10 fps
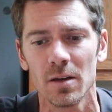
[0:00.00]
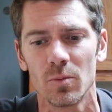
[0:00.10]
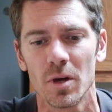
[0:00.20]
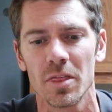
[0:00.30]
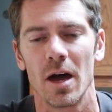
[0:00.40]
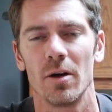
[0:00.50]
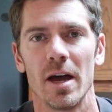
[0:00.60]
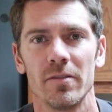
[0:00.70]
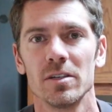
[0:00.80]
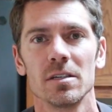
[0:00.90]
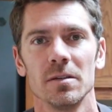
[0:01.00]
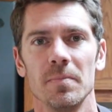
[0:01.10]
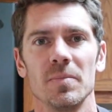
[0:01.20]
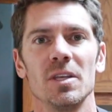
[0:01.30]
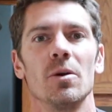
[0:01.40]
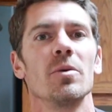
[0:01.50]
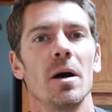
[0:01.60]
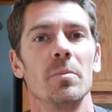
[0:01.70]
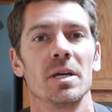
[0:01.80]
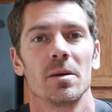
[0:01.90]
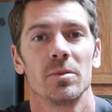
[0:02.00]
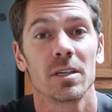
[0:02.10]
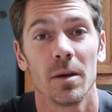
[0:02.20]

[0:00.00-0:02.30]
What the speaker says: without having to, without being able to